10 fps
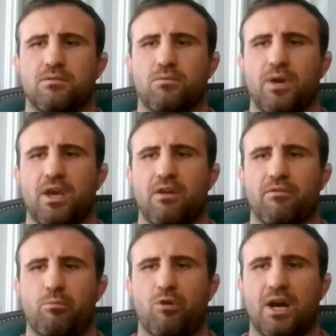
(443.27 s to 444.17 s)
way
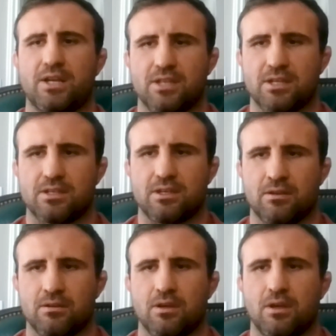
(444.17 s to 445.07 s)
of
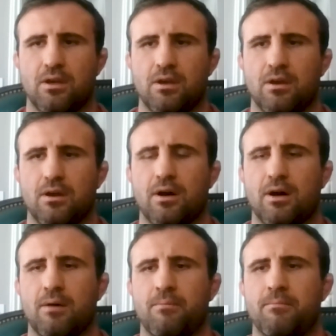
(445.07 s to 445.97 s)
processing,
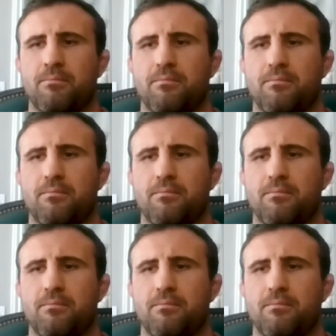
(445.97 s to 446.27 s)
and